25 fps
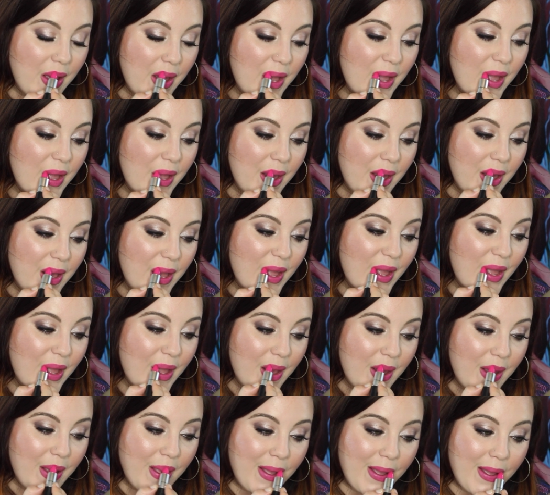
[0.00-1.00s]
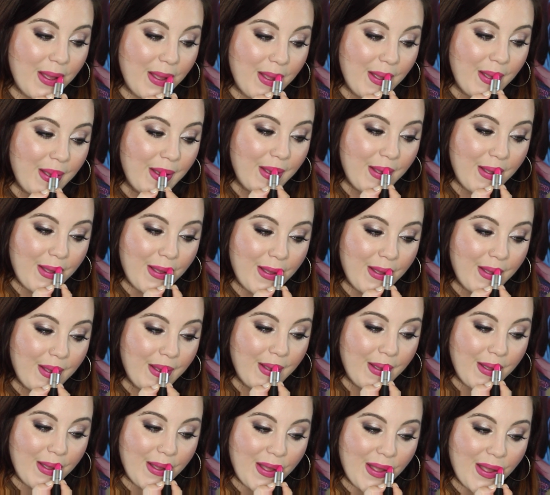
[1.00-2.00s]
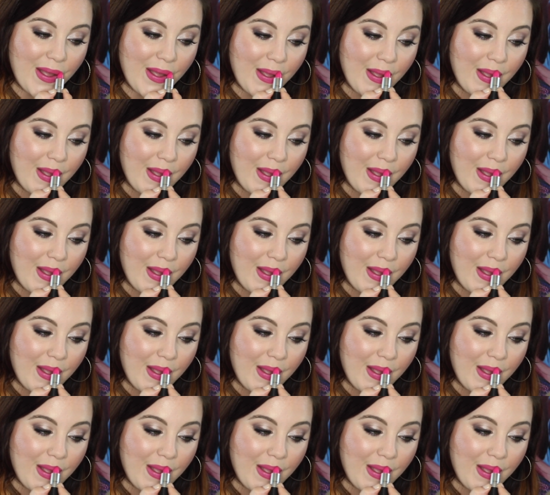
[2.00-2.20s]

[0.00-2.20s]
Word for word: Um, but if you want to um,